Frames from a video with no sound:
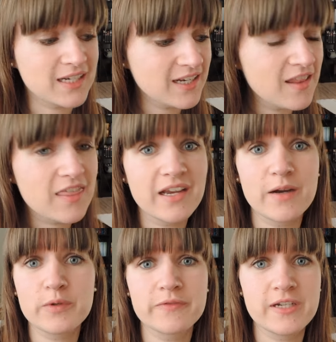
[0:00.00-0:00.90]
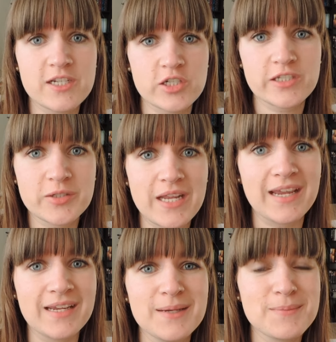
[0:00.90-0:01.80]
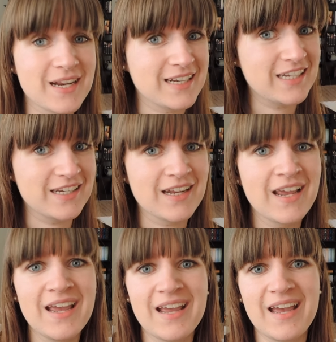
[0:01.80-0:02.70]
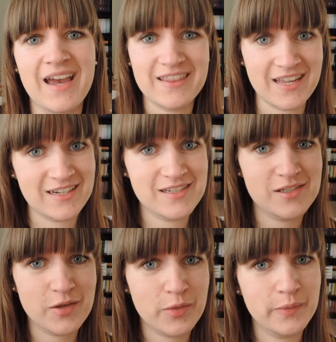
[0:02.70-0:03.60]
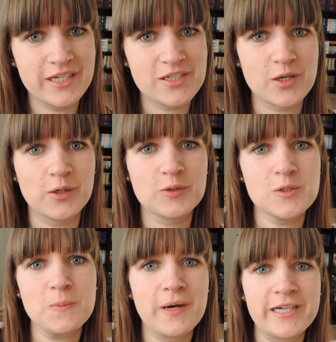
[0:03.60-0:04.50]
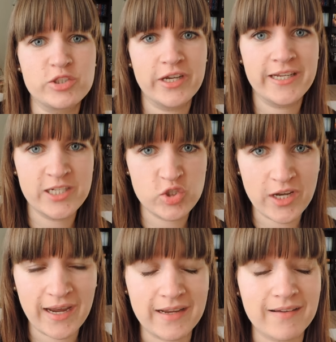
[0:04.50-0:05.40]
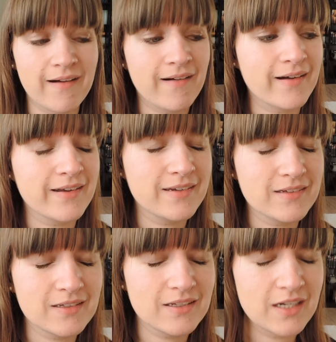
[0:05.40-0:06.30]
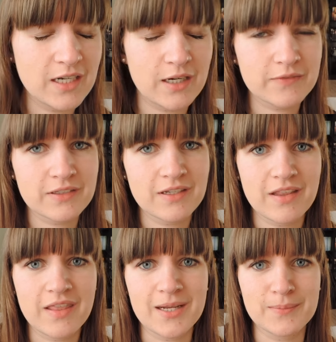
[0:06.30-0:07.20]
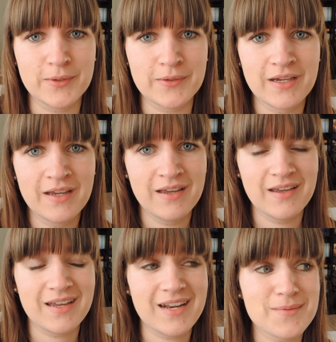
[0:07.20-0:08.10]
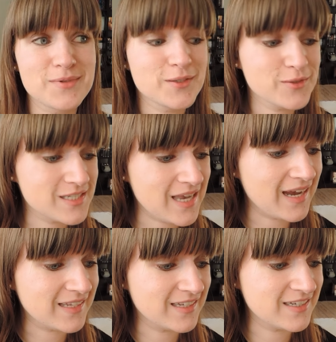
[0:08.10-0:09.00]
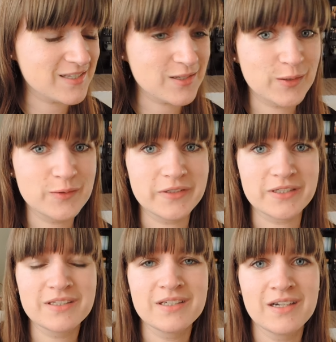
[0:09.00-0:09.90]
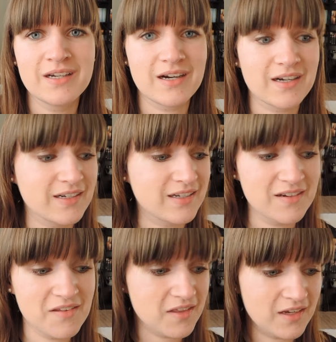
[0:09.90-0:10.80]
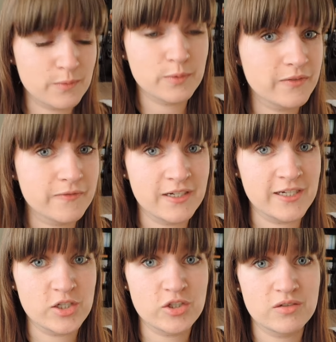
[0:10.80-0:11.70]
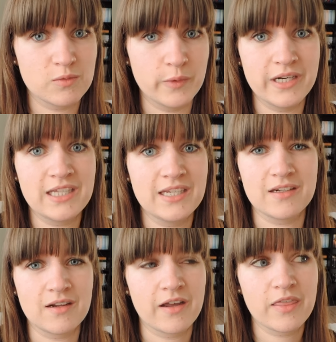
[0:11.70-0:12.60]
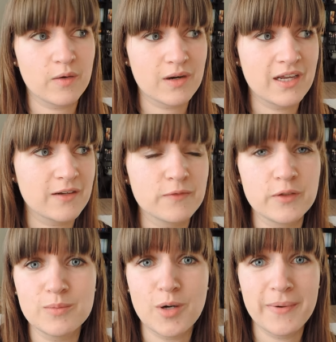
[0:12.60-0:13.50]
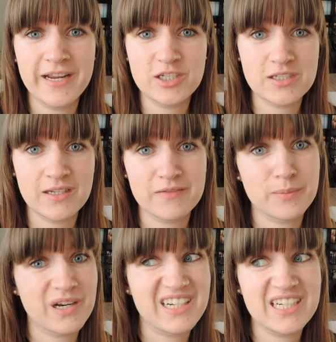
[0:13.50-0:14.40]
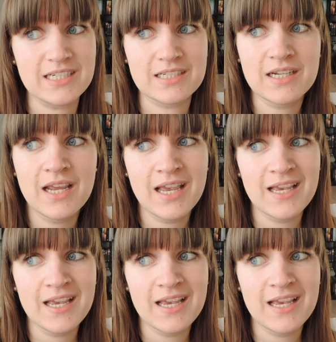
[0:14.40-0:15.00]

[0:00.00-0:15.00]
I didn't think I would finish it today, but I did. And that is Three Souls by Jamie Chang. I loved that book. And I'm so sad that it's over. I didn't think it would finish when it did. I thought I had a few more pages left, but I didn't.